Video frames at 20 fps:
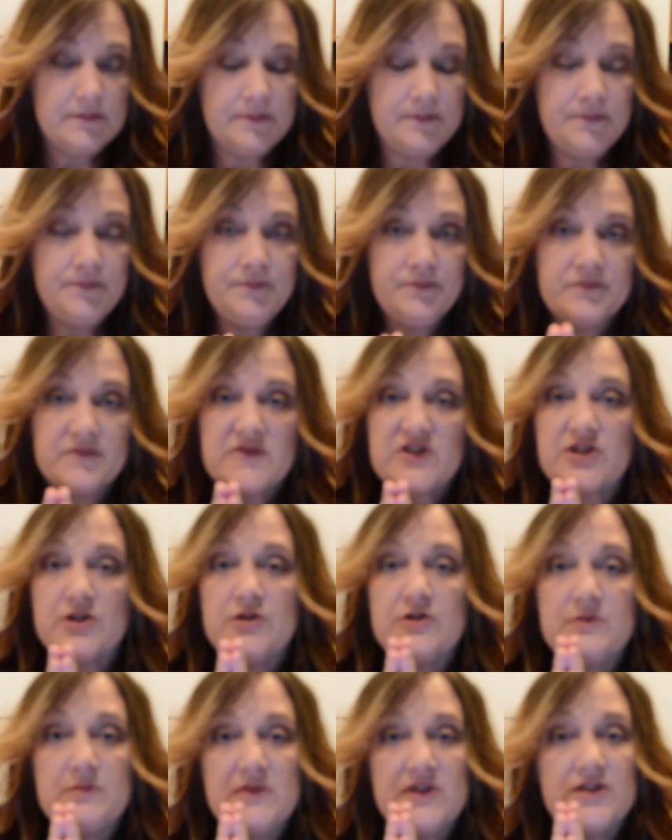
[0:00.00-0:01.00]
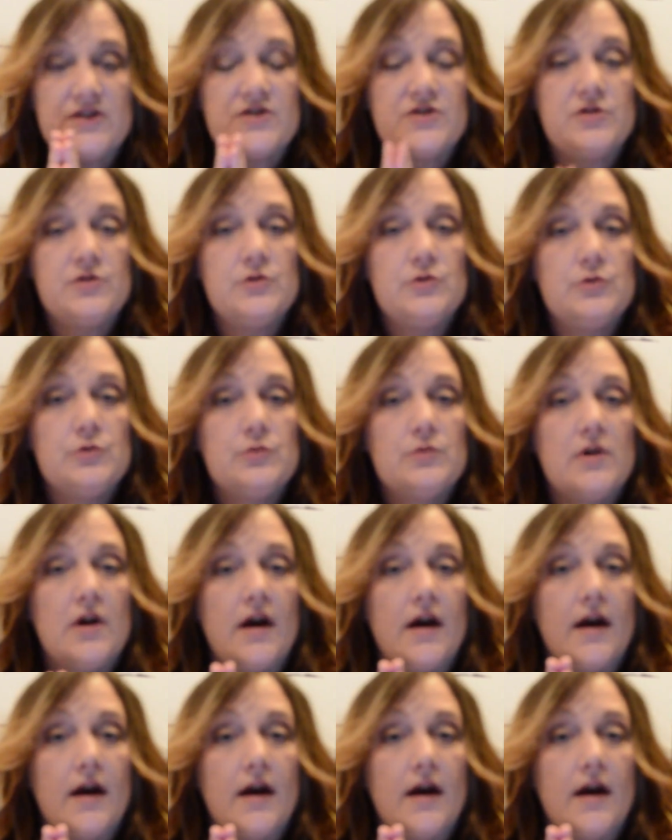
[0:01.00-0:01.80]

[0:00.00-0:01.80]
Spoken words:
excuse me, to